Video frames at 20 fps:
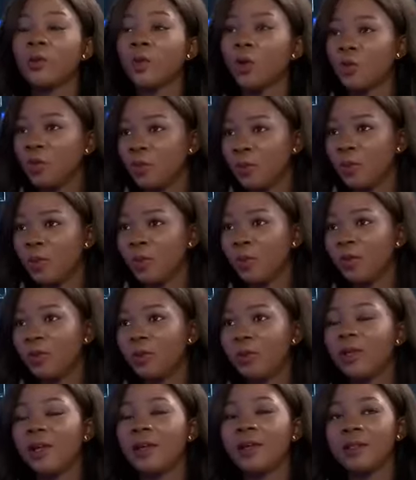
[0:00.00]
with other
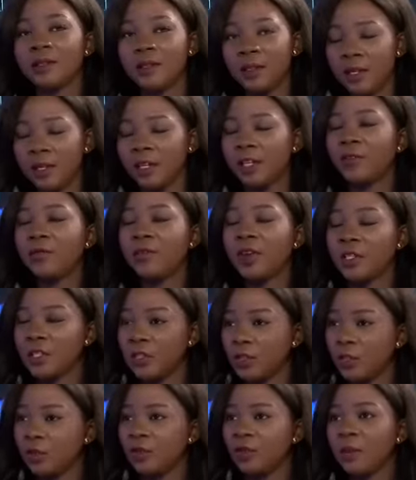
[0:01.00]
people, and you're taking
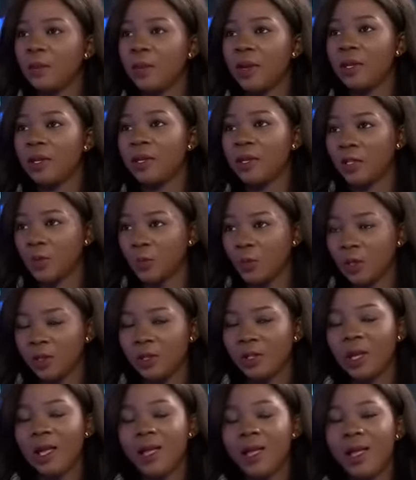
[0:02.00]
advantage of the many as
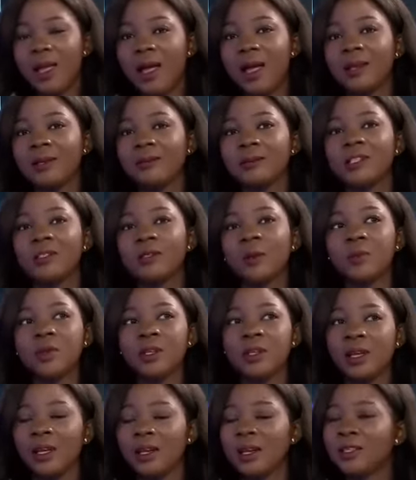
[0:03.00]
well. And it's
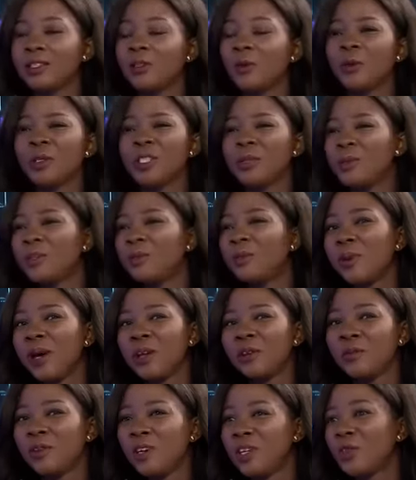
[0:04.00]
something that has always been
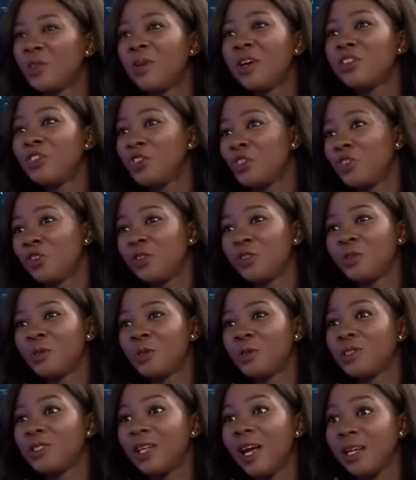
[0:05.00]
part of our traditional
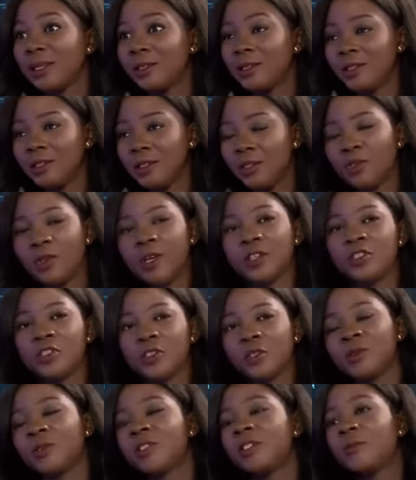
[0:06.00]
society,
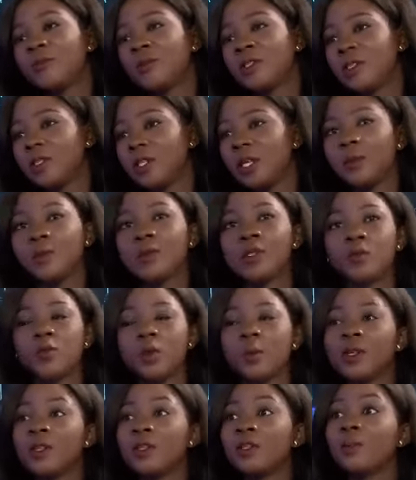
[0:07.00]
traditional savings schemes,
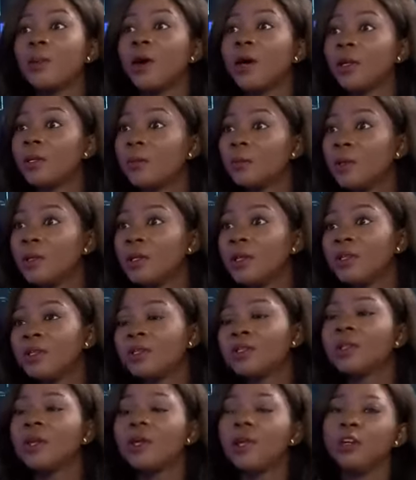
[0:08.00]
women in the marketplace,
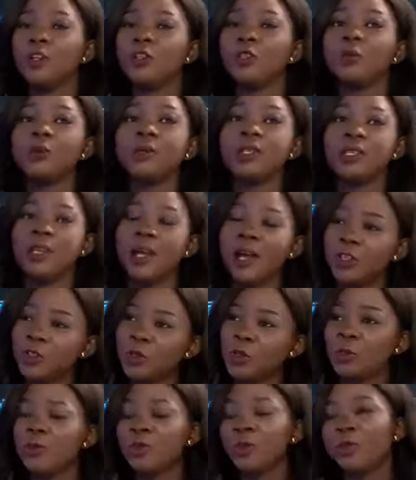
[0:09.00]
doing the
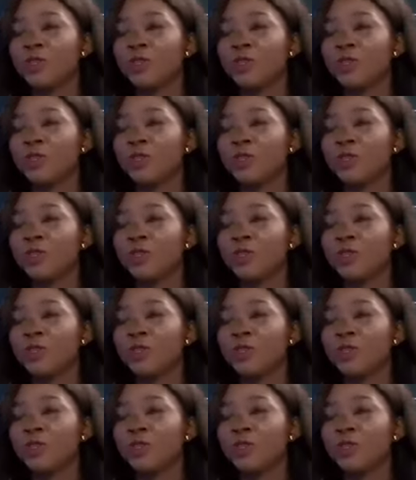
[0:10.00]
Ajo to